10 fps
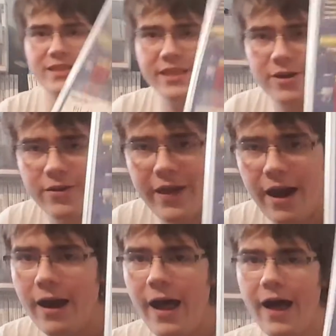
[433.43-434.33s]
sticker
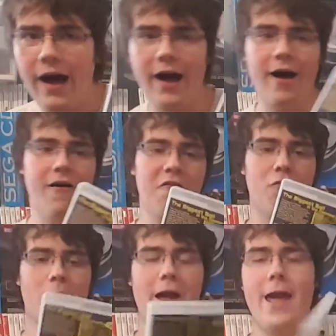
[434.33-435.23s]
there.
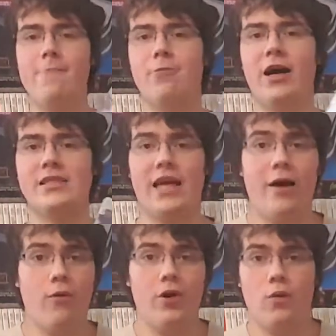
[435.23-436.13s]
For $8. I
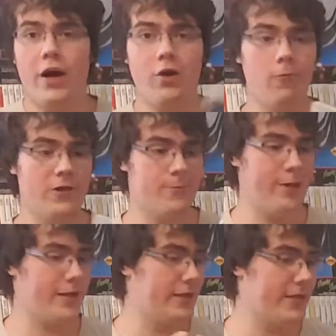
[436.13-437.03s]
wonder why nobody's
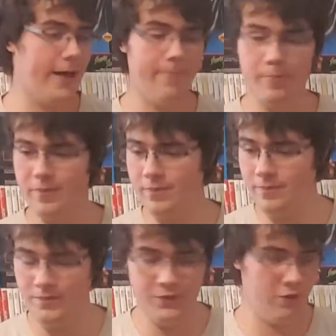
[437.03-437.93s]
picked this up
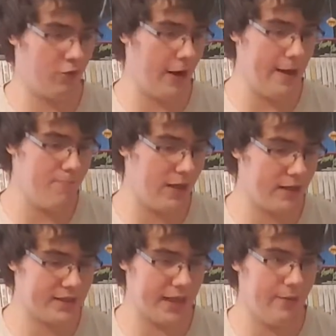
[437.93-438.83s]
for
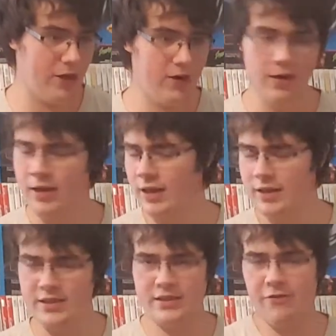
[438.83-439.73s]
$8. I mean,
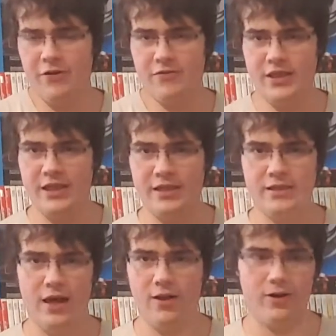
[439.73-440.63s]
this is a
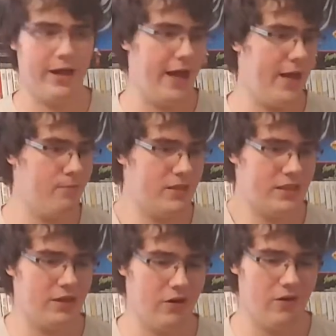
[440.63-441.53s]
$15 game,
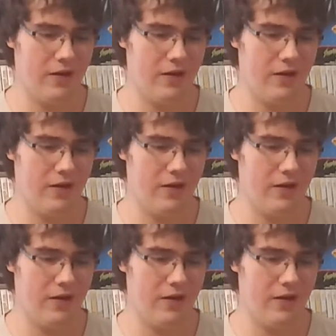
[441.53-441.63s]
so